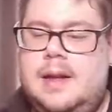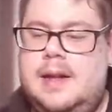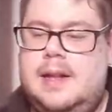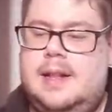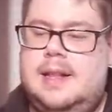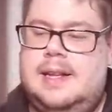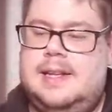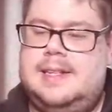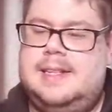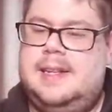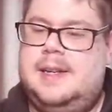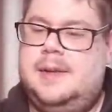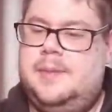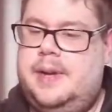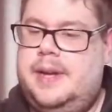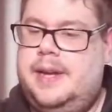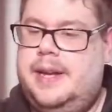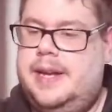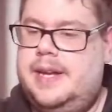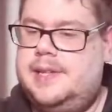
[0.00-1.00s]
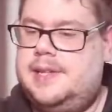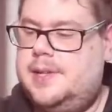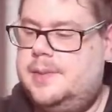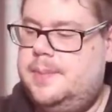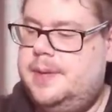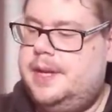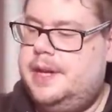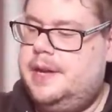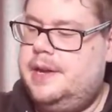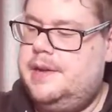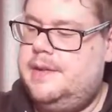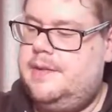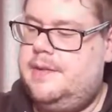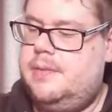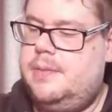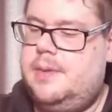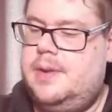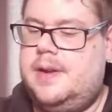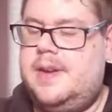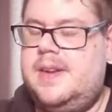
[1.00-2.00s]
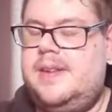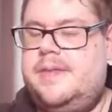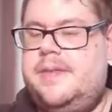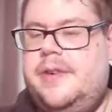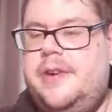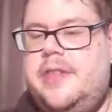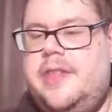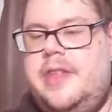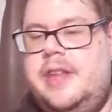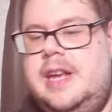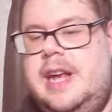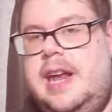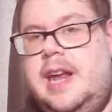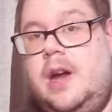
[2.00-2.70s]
Let's see if we can get something good. We're looking for the